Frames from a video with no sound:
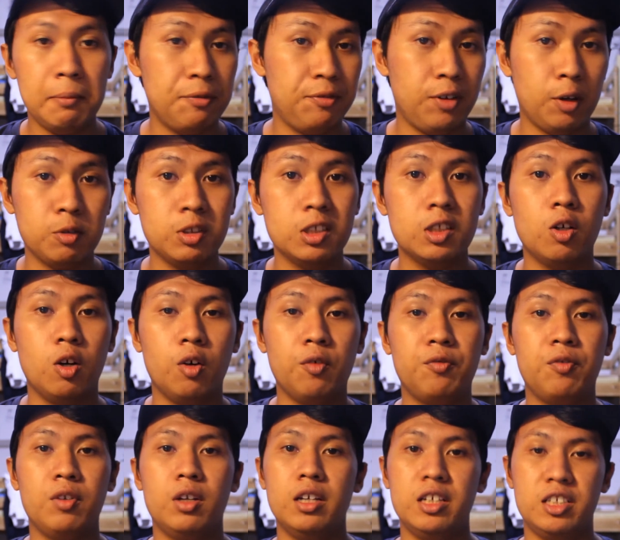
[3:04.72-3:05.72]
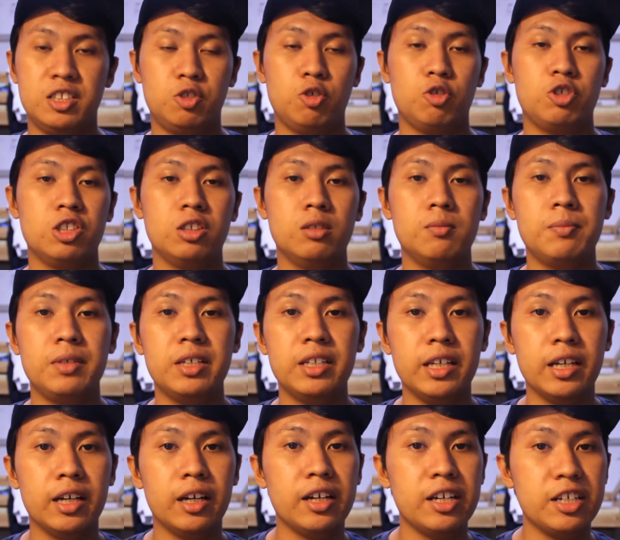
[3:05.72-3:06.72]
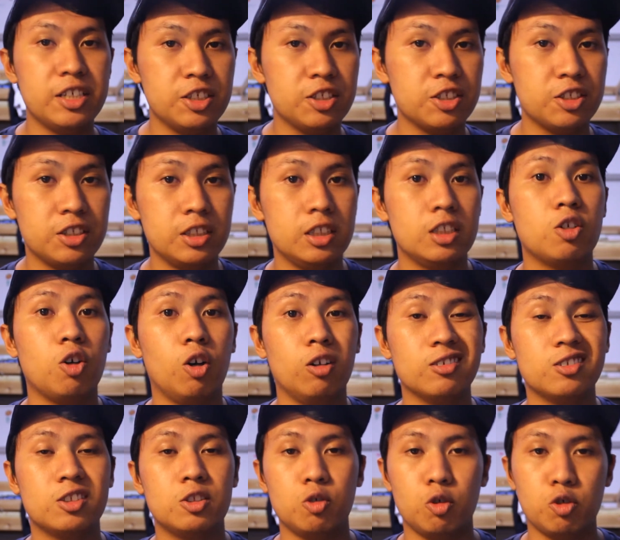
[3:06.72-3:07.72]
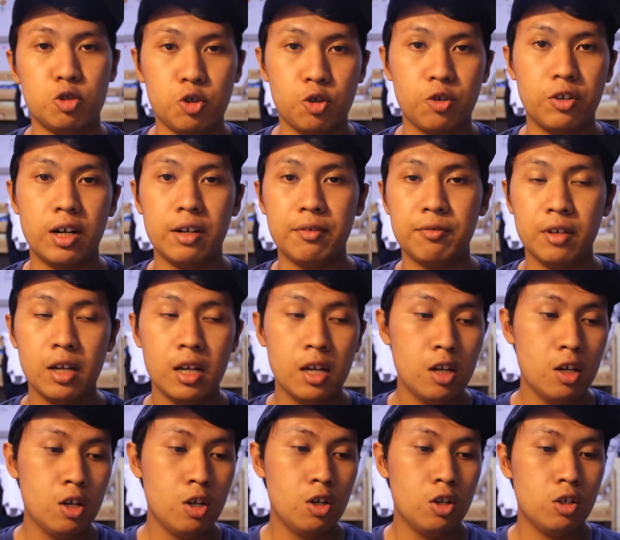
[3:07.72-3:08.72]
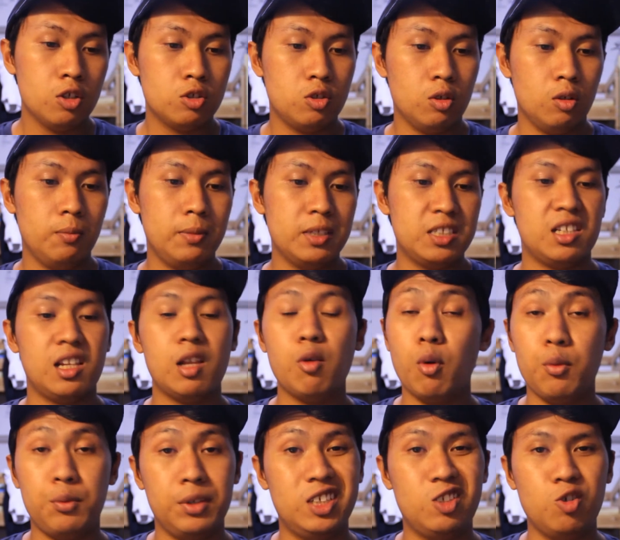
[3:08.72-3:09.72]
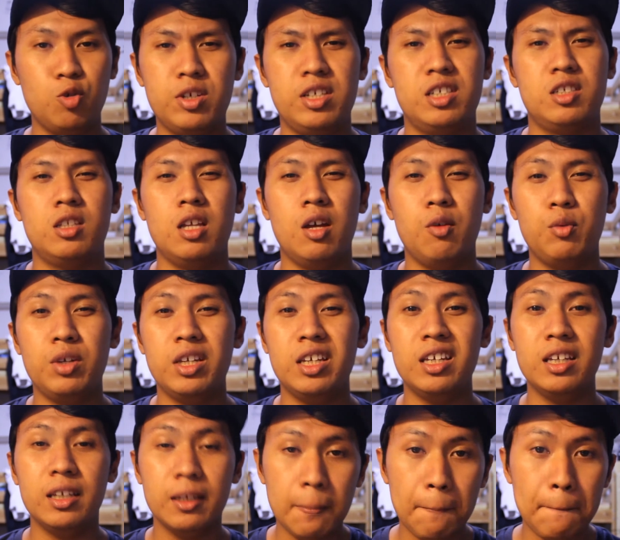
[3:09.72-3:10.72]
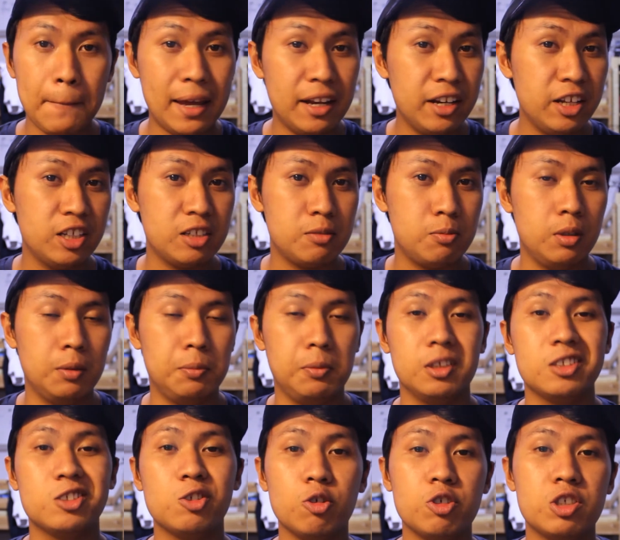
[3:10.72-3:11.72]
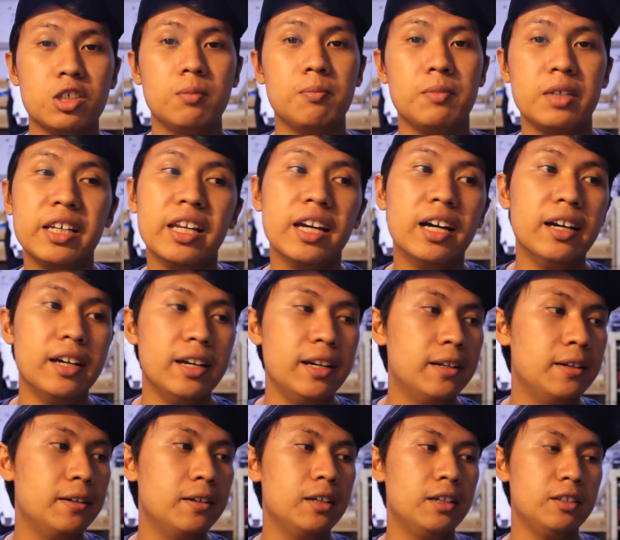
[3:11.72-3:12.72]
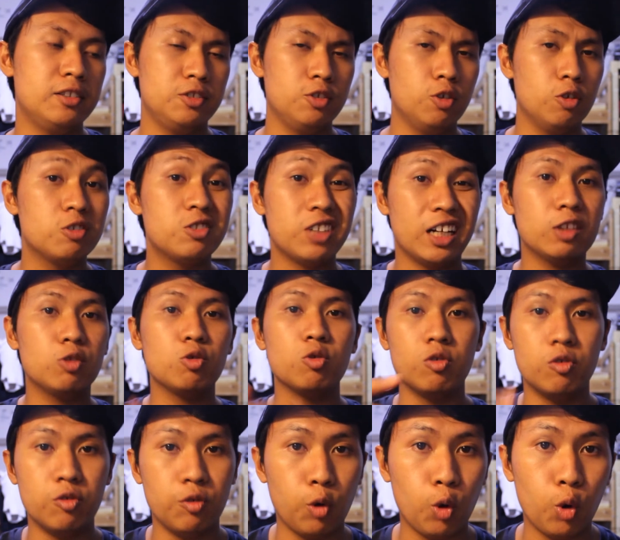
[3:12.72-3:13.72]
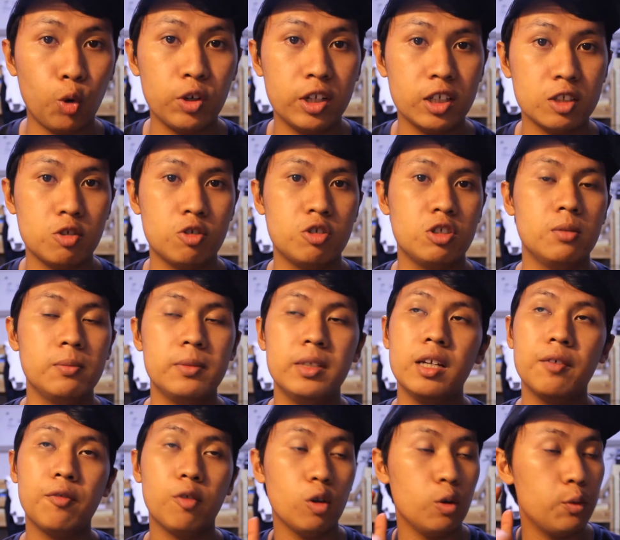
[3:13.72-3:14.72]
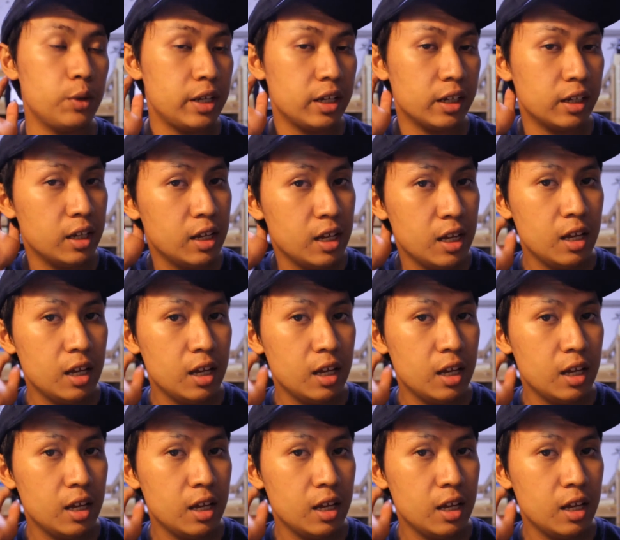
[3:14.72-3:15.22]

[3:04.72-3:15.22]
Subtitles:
the founder of a social media agency called SocioGraf. So basically what we do is that we manage people's social media and, you know, try to grow their social media following,